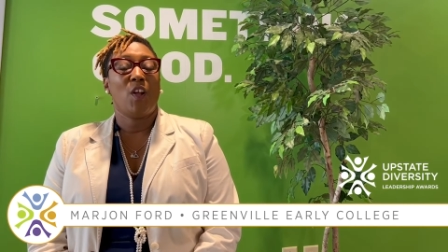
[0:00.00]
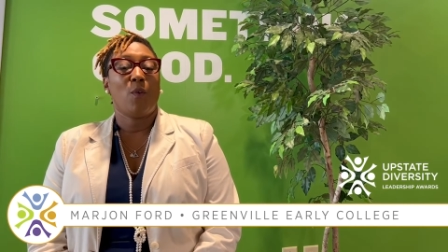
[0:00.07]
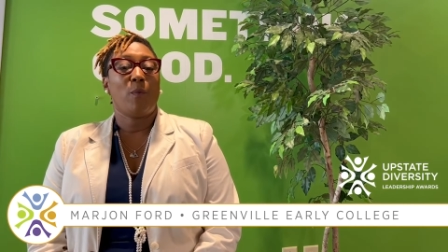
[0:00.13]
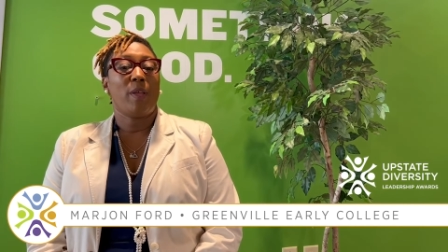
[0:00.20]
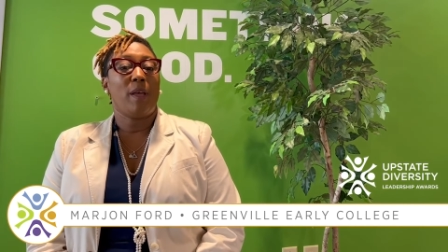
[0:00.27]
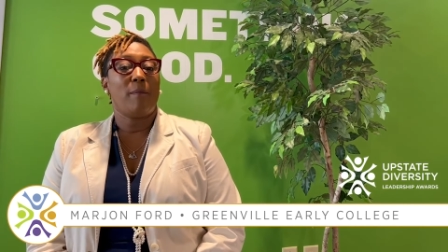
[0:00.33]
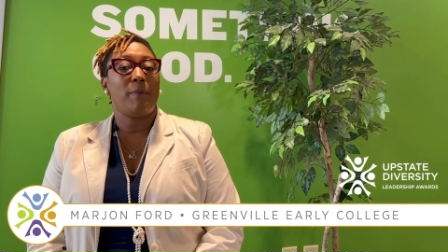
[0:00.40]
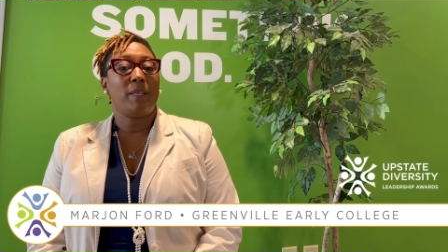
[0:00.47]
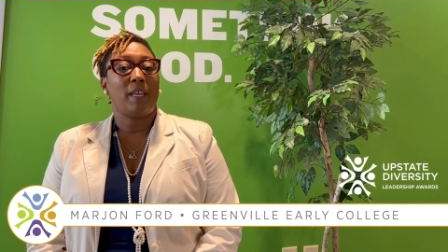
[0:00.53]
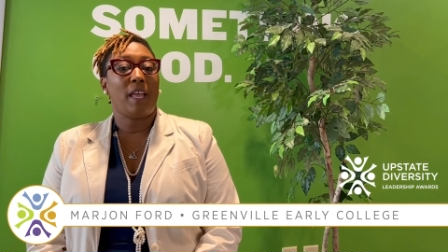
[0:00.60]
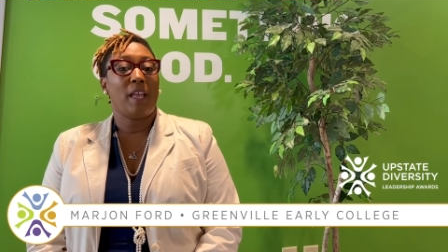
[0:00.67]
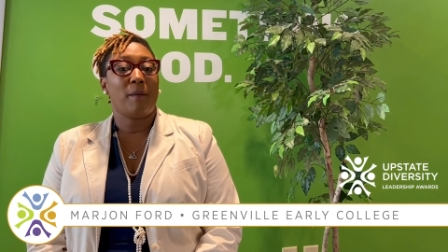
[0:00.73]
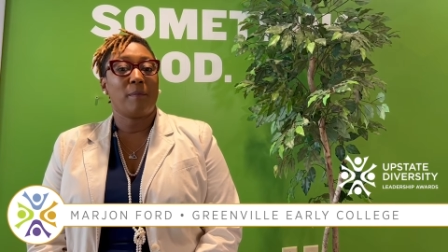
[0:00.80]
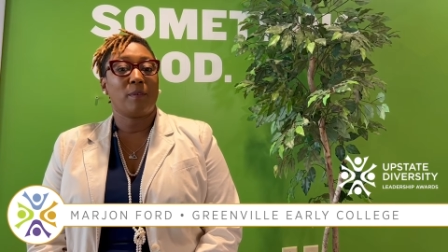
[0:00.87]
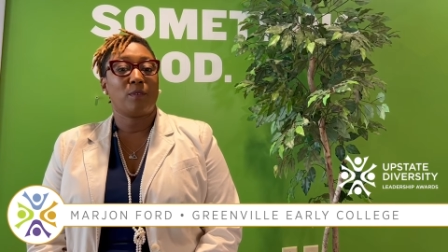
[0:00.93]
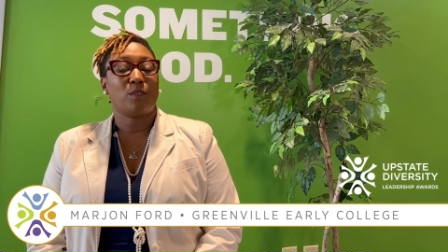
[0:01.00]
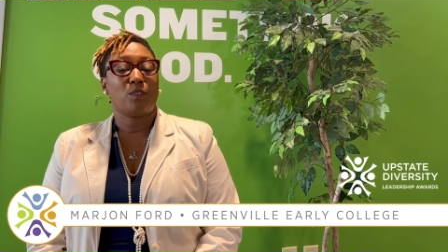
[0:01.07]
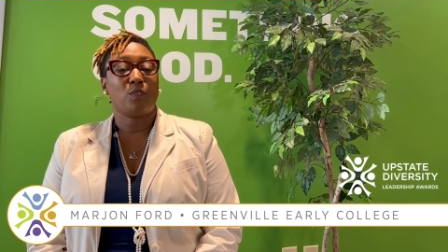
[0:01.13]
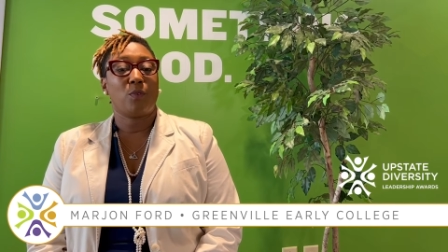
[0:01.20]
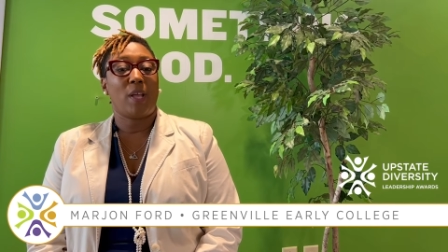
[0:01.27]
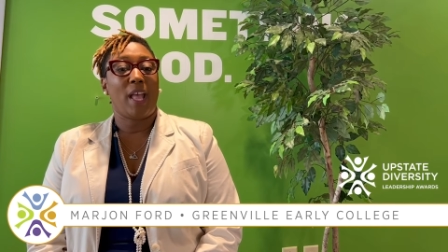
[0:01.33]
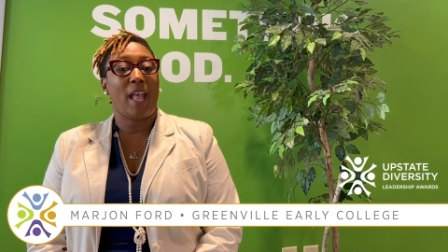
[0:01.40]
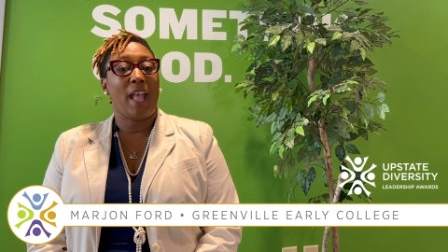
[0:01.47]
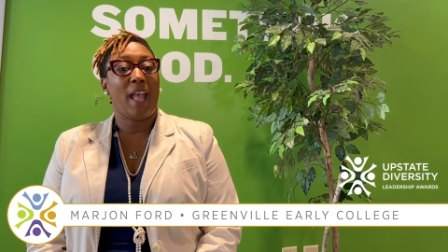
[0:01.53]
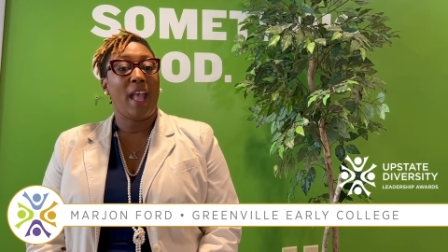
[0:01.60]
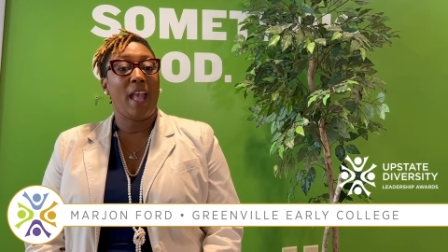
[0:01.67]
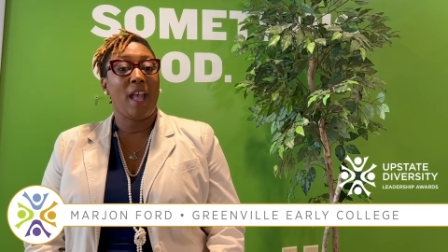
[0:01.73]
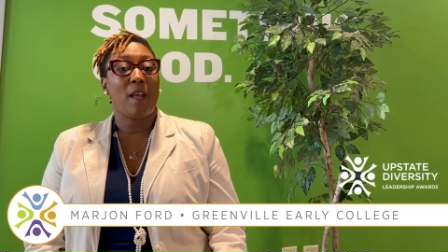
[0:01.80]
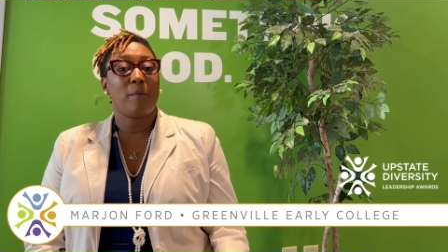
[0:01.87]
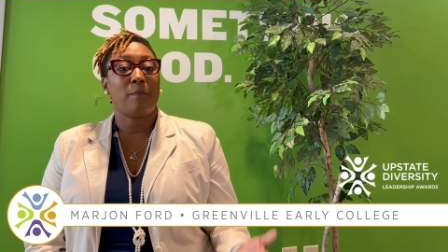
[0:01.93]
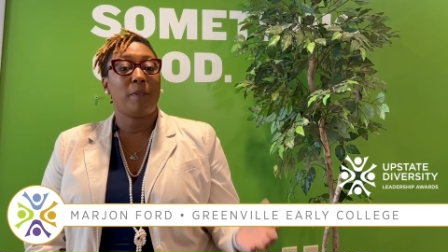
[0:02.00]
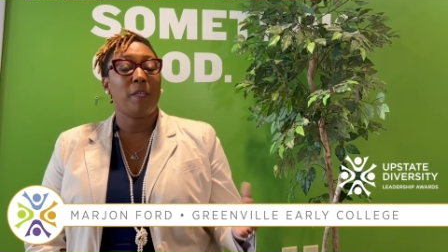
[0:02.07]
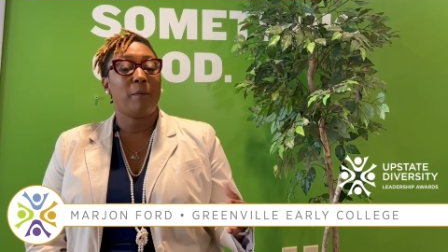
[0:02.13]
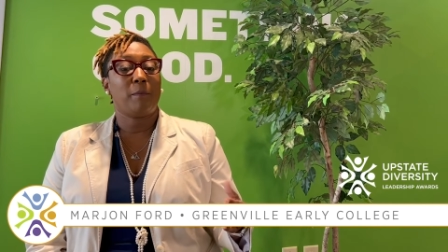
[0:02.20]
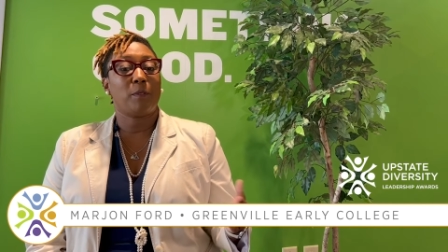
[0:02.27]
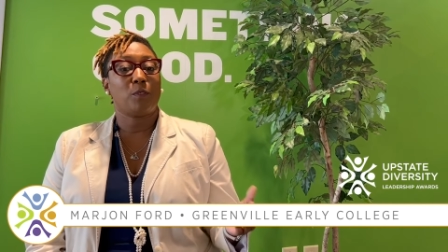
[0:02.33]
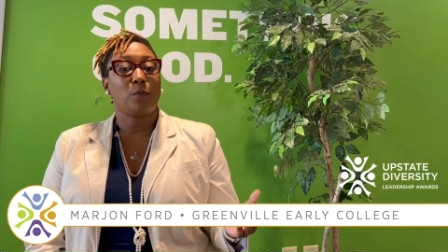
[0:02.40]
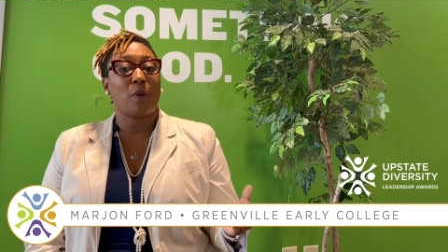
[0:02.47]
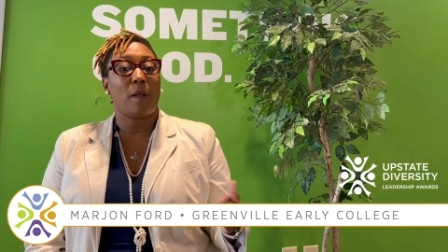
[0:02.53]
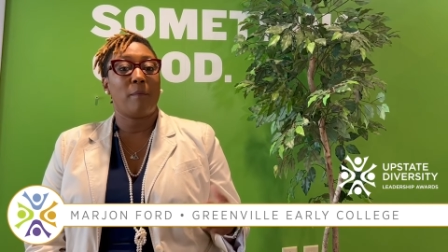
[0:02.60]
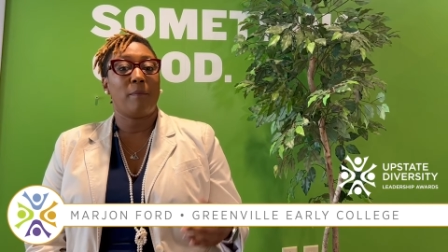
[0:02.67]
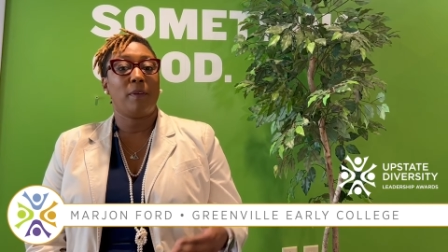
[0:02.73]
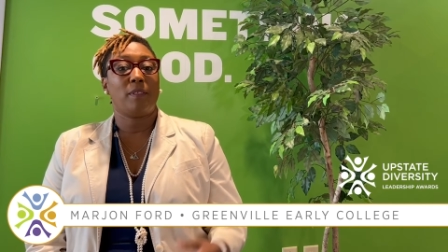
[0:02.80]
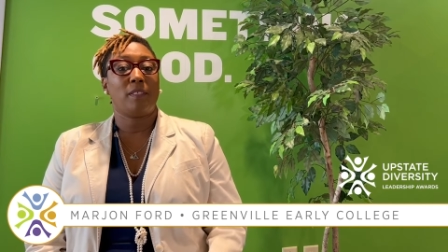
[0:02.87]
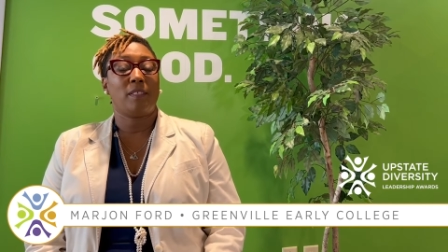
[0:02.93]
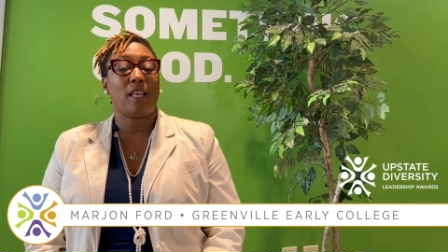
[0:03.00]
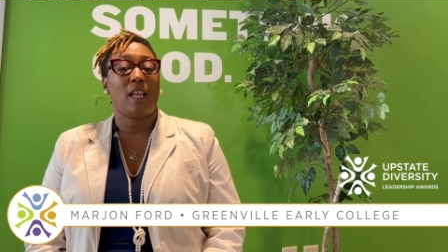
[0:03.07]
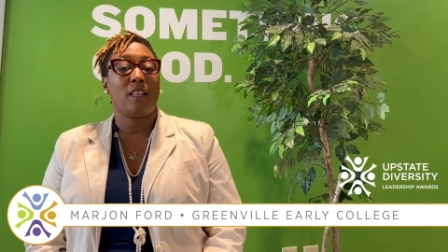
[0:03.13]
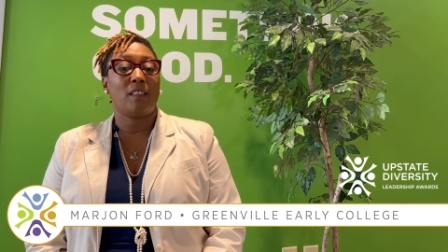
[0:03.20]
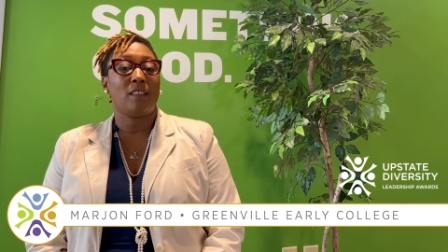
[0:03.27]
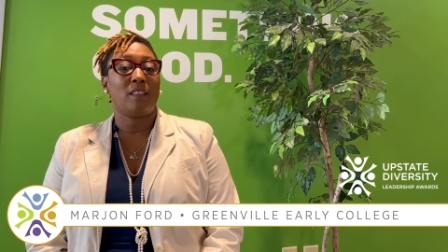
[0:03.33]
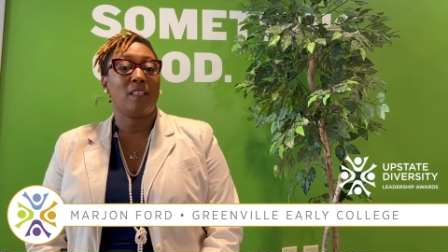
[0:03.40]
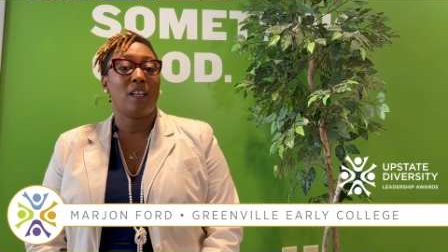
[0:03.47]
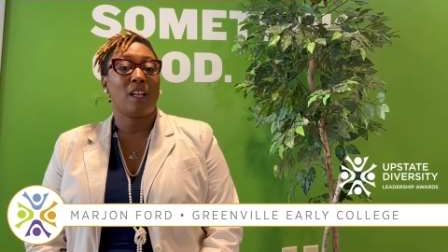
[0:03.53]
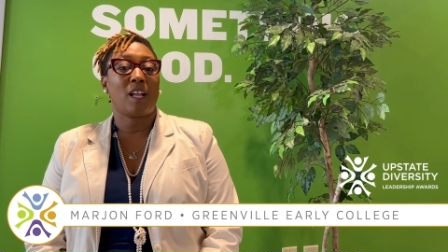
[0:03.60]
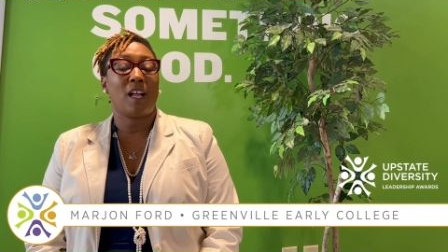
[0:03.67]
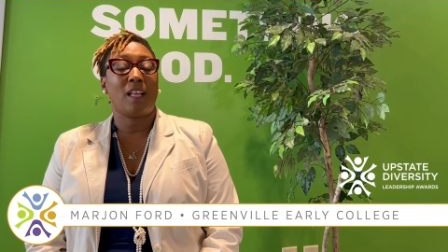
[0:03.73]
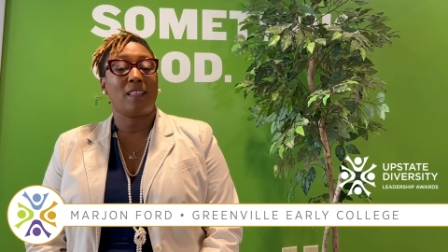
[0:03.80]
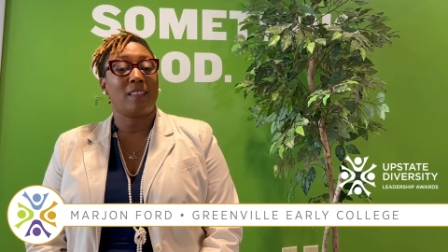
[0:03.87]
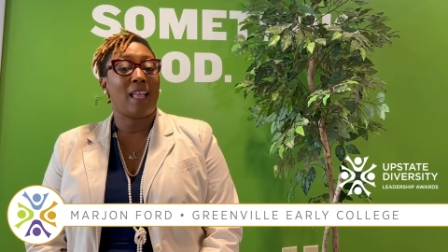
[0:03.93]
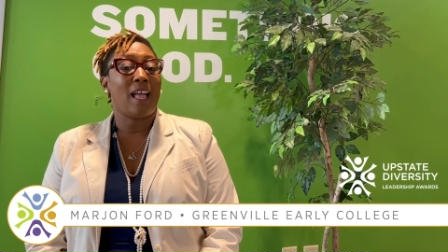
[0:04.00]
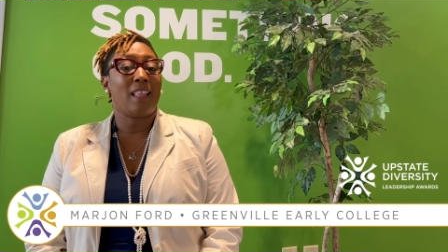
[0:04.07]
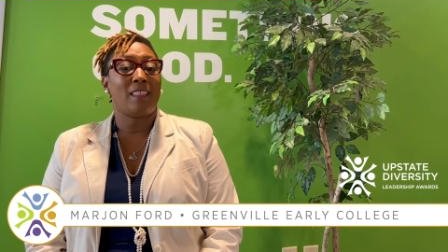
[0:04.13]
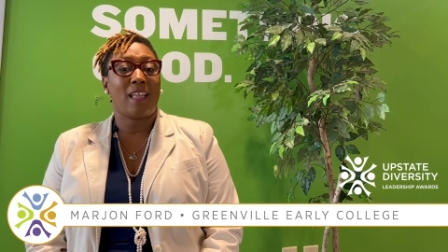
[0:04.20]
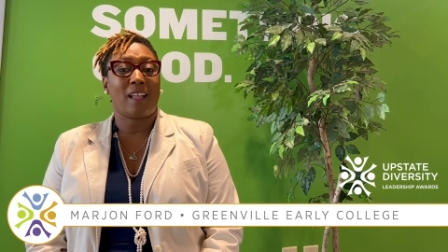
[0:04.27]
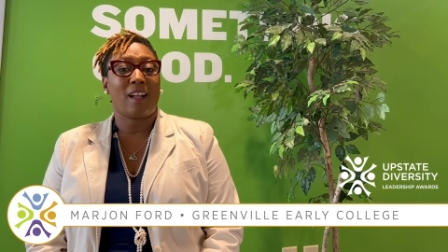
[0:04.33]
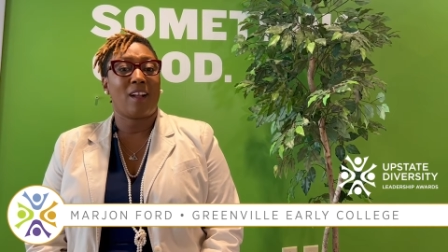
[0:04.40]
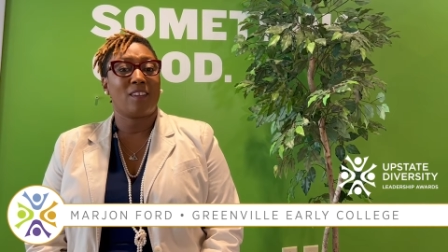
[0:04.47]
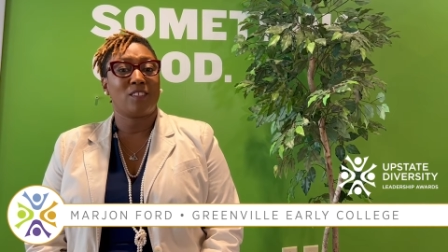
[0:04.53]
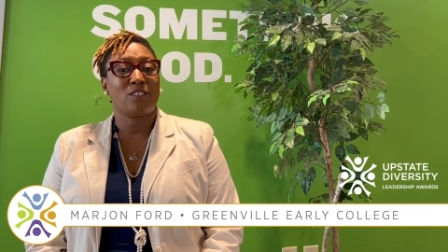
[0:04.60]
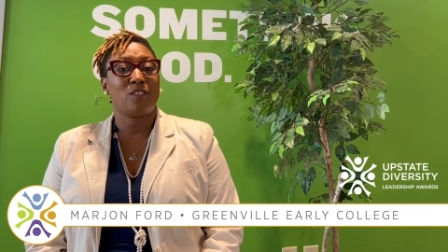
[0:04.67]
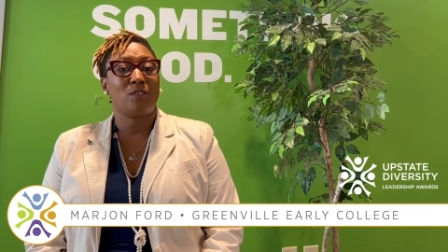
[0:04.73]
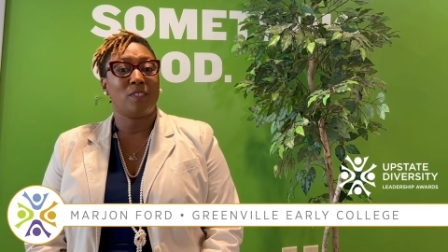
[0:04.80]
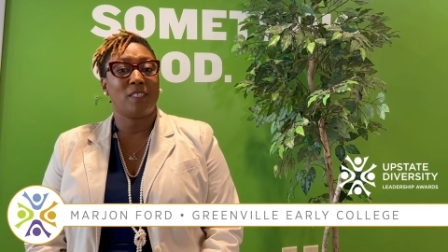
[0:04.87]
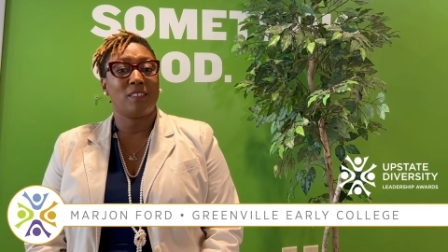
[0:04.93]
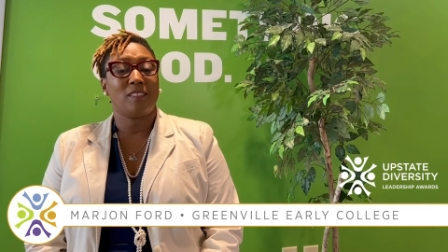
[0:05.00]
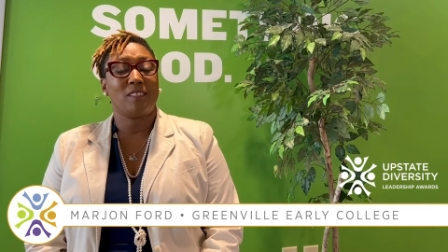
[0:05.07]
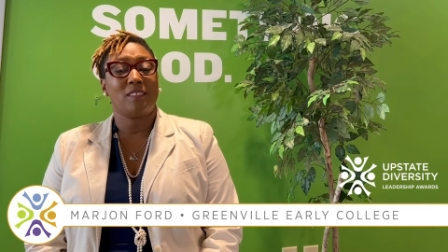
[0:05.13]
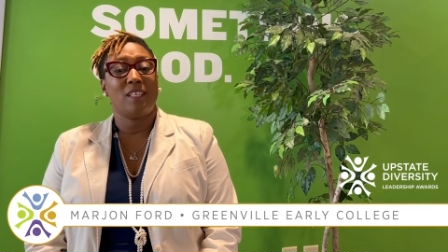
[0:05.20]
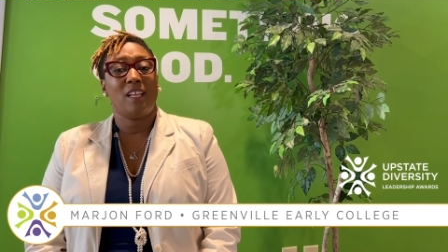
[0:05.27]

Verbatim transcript: we have been able to add people to our building that look a lot like our students.